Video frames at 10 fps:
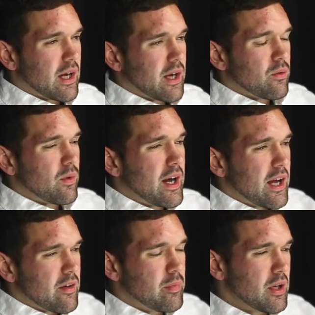I ran
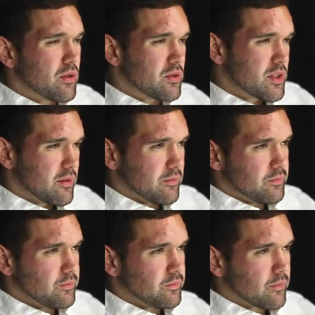out of pills
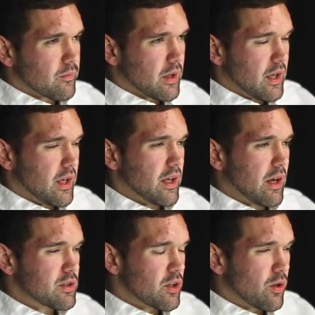and
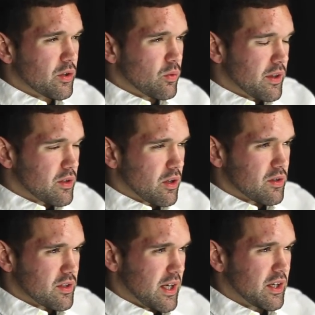I was going through withdrawals and